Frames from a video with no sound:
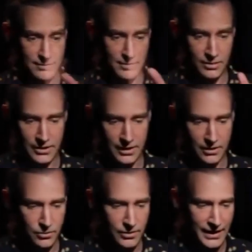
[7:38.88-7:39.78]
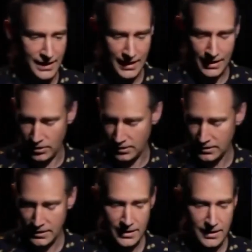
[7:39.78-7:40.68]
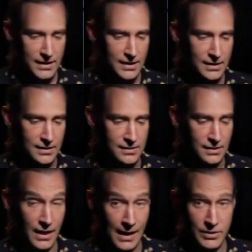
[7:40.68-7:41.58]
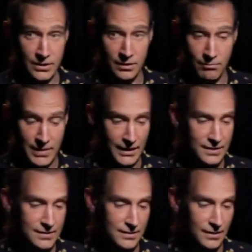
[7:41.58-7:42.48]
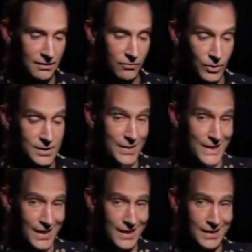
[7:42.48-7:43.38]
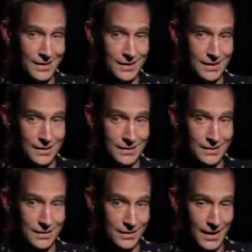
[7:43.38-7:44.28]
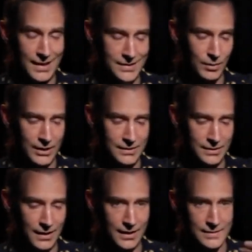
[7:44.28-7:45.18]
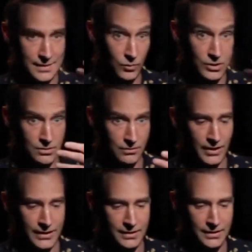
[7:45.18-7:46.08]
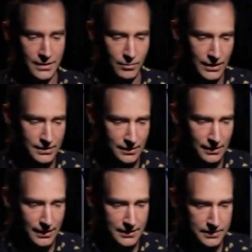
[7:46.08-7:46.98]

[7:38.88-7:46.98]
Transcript: looking through that camera is an optical mix of what's behind the glass, the plexiglass, and what's reflected in the plexiglass.